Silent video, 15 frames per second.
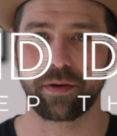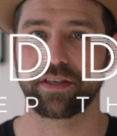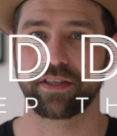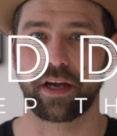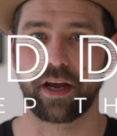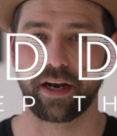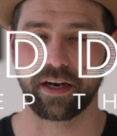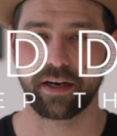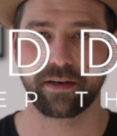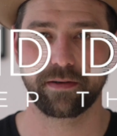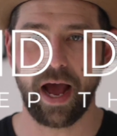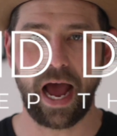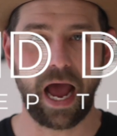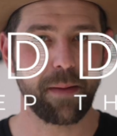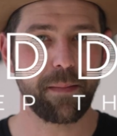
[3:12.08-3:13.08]
design.
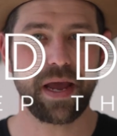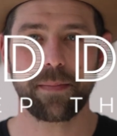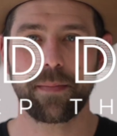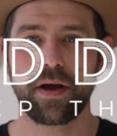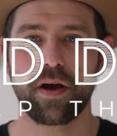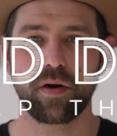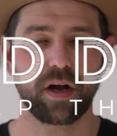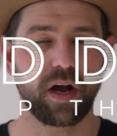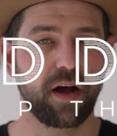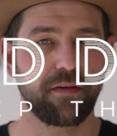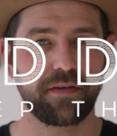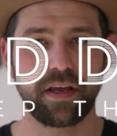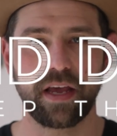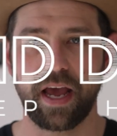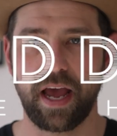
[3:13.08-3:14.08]
I make my own
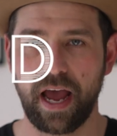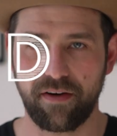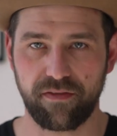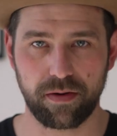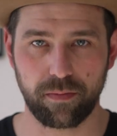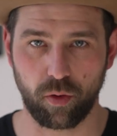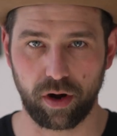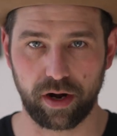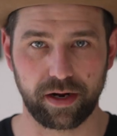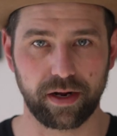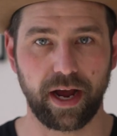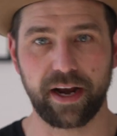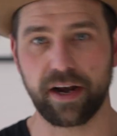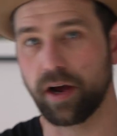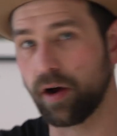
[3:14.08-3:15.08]
coffee every morning.
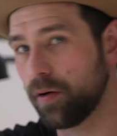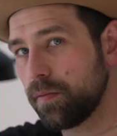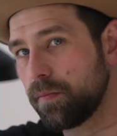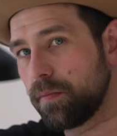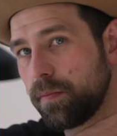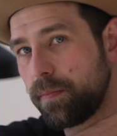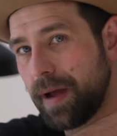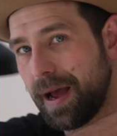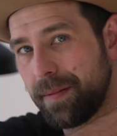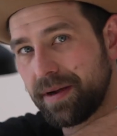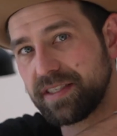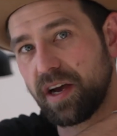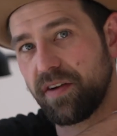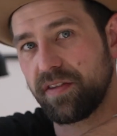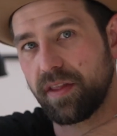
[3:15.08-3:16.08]
I know, pat
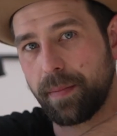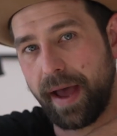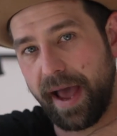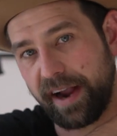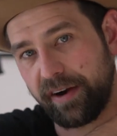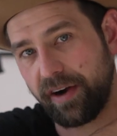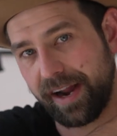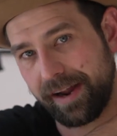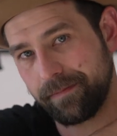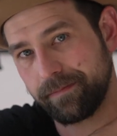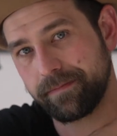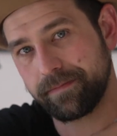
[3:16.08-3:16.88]
myself on the back, right?